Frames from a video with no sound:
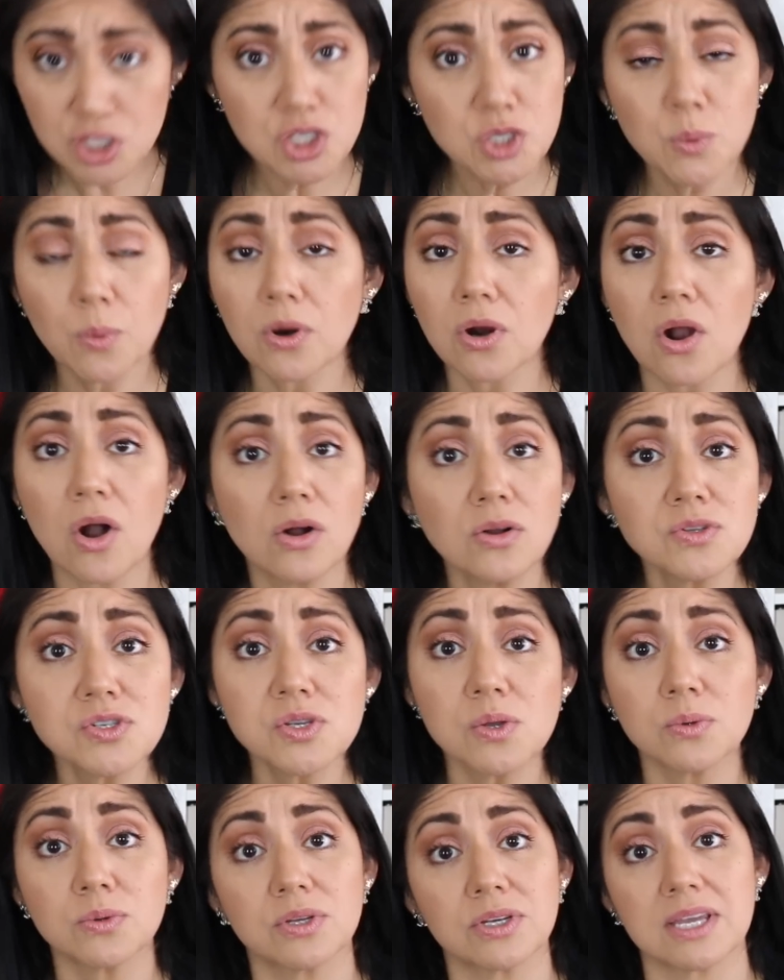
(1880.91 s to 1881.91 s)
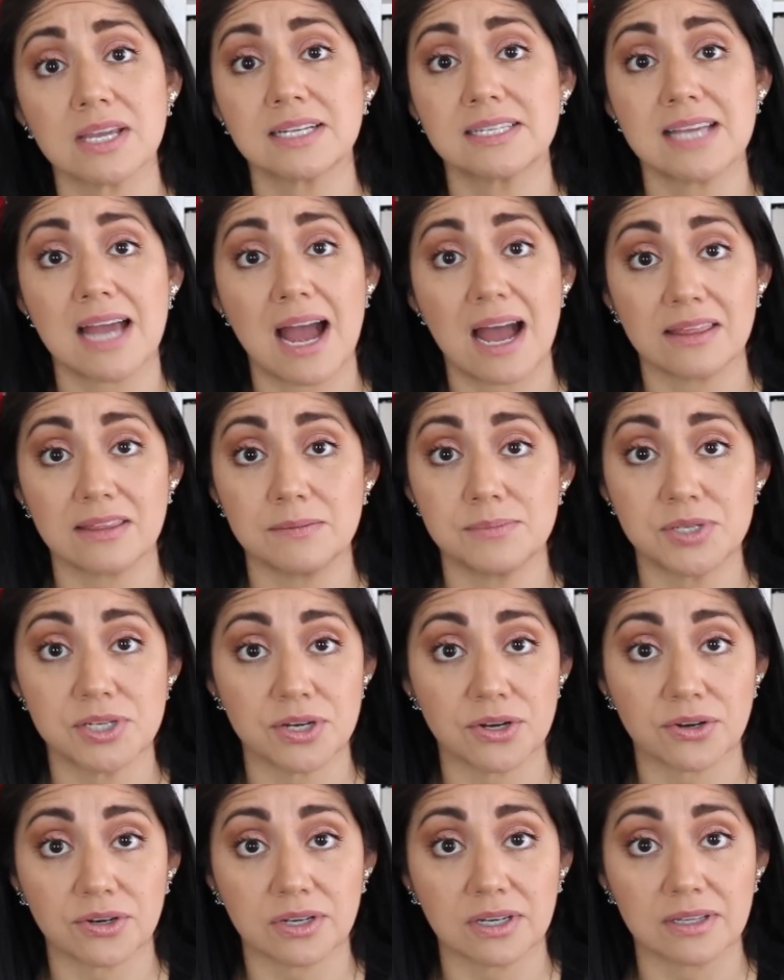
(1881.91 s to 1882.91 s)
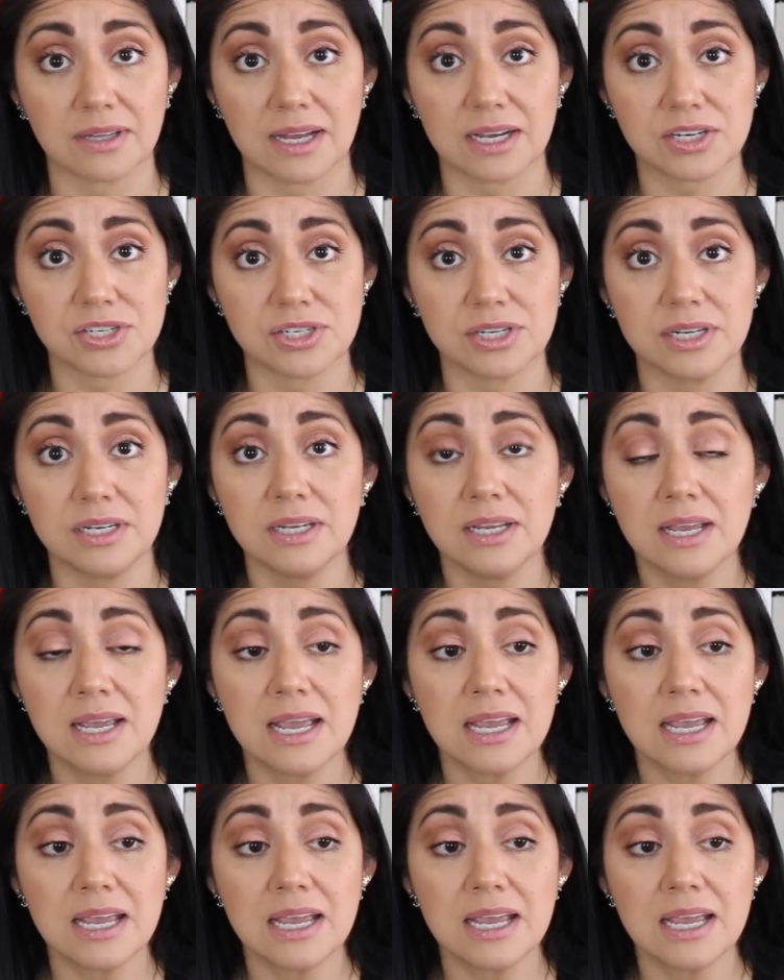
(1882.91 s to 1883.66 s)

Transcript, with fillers: you are also looking to add them to your collection,